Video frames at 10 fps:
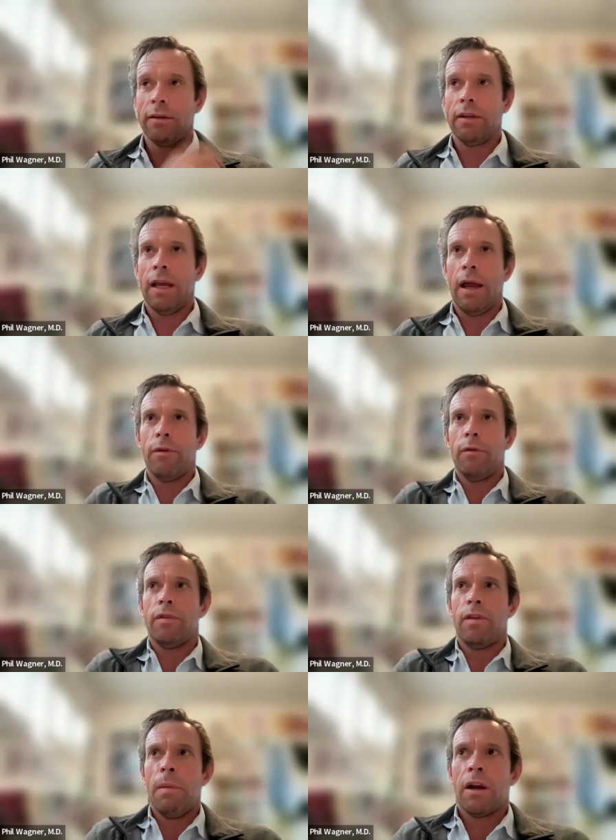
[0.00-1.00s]
yeah, the,
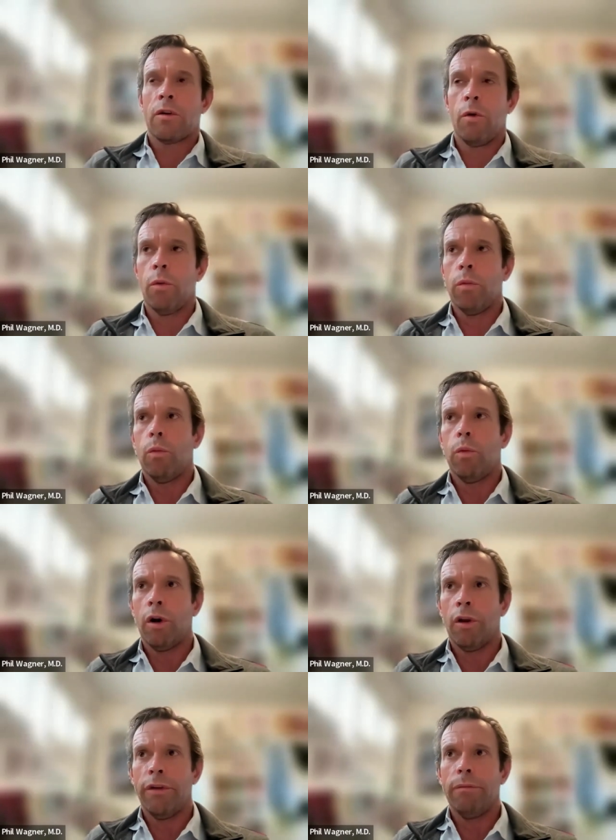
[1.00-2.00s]
the medical
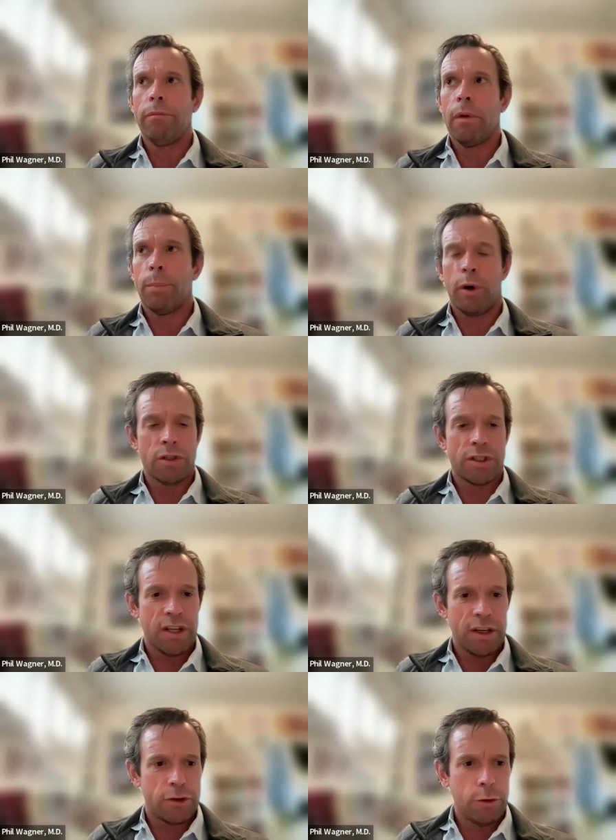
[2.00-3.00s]
world approaches
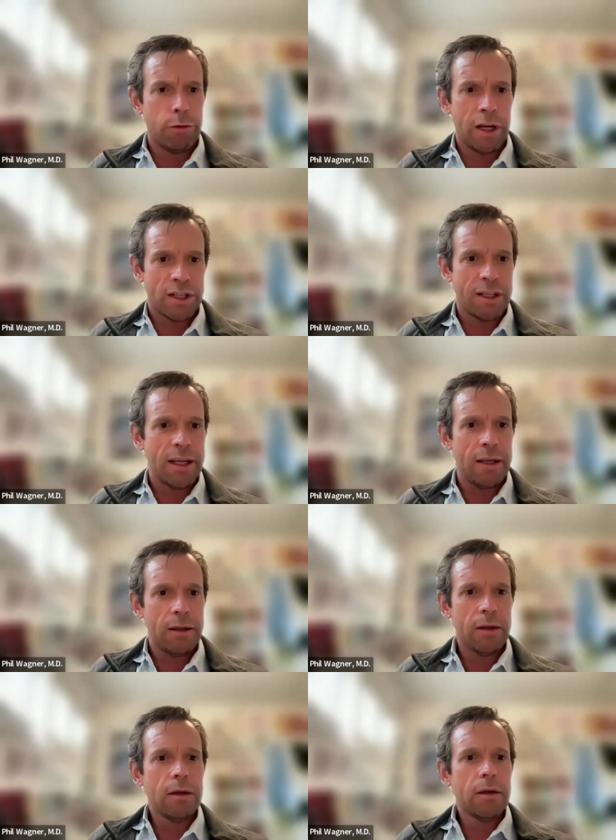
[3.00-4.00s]
things too rigidly
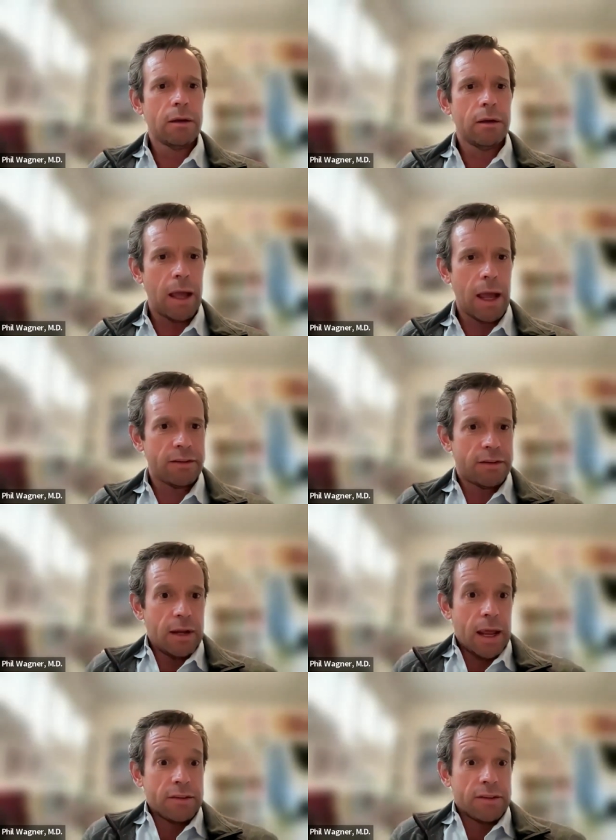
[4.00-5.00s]
as
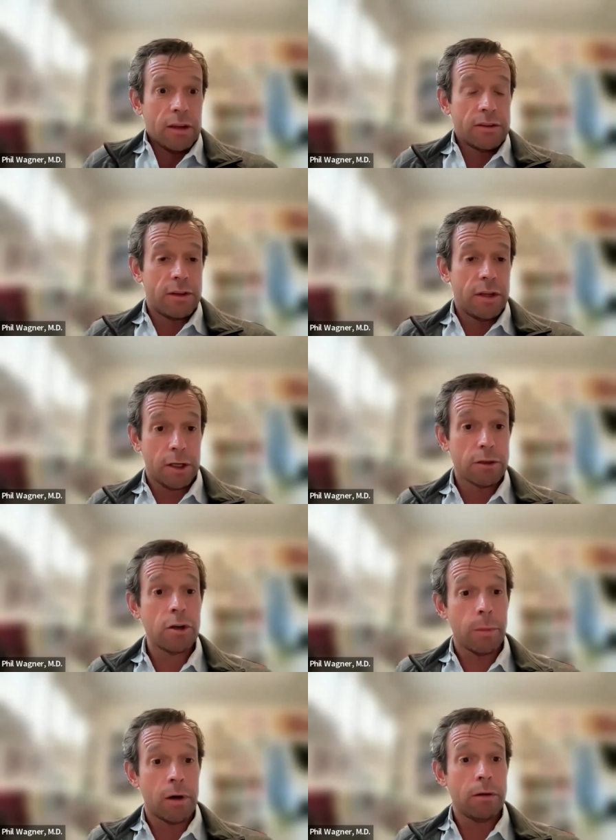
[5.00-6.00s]
as does the
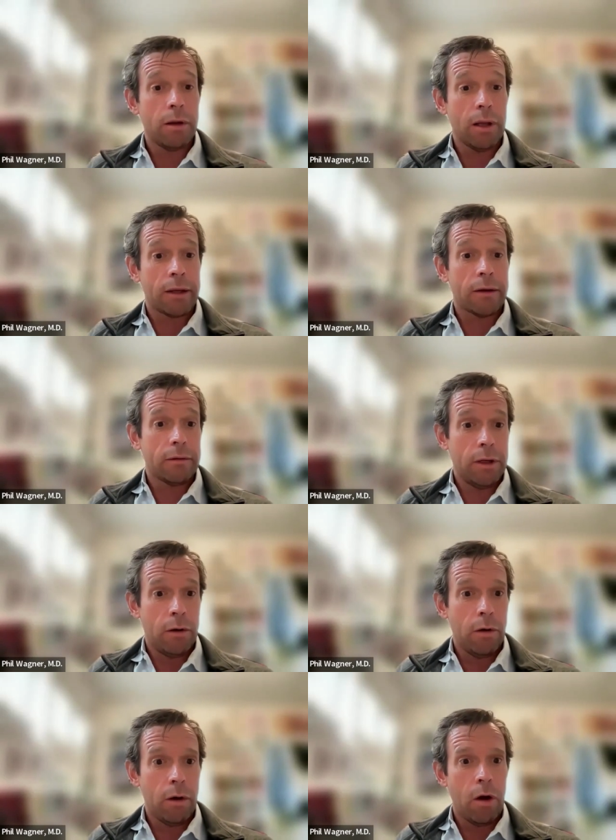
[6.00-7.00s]
consumer like you
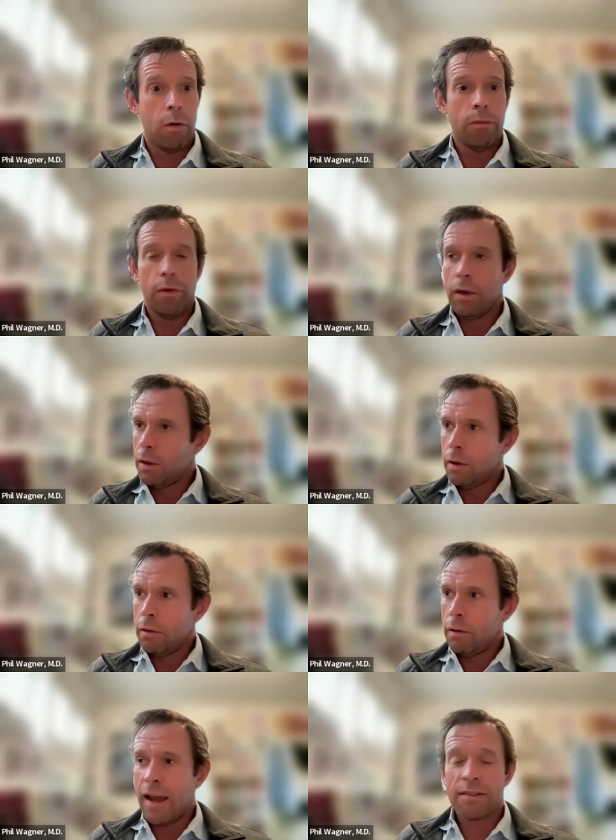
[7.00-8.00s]
know mm-hmm. oh
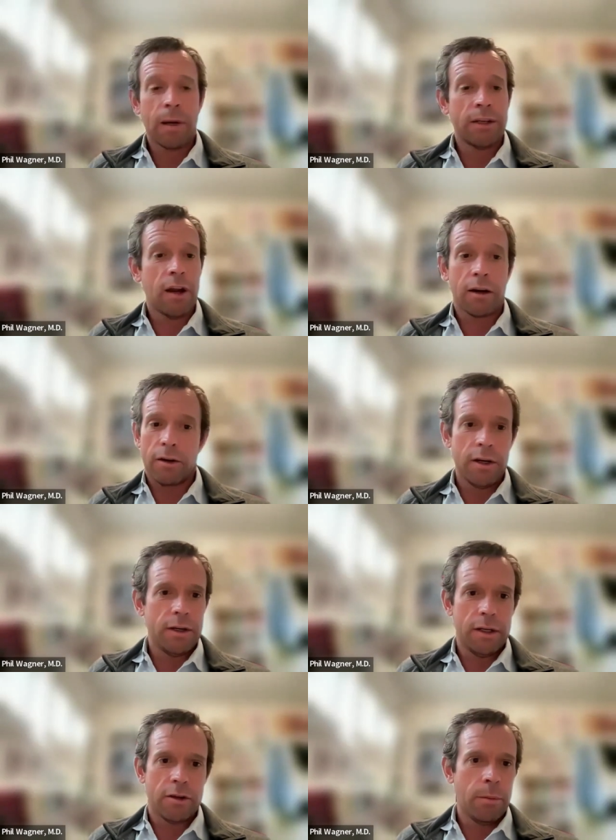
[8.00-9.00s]
i asked my doctor
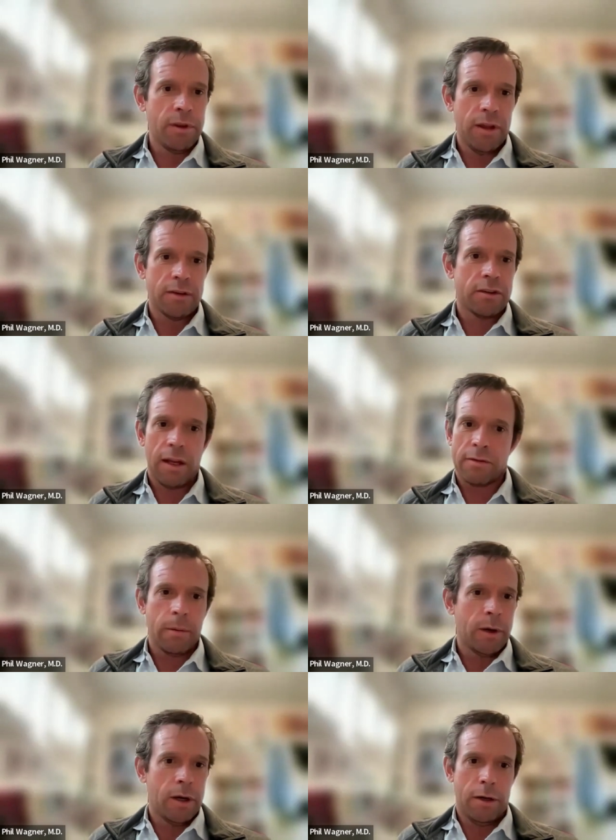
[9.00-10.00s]
he, told me this so that's what
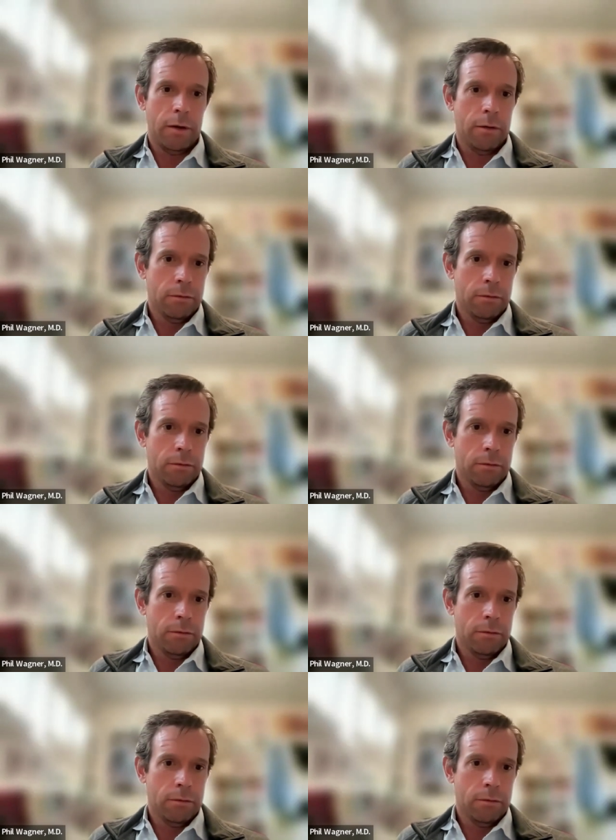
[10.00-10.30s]
i'm going to do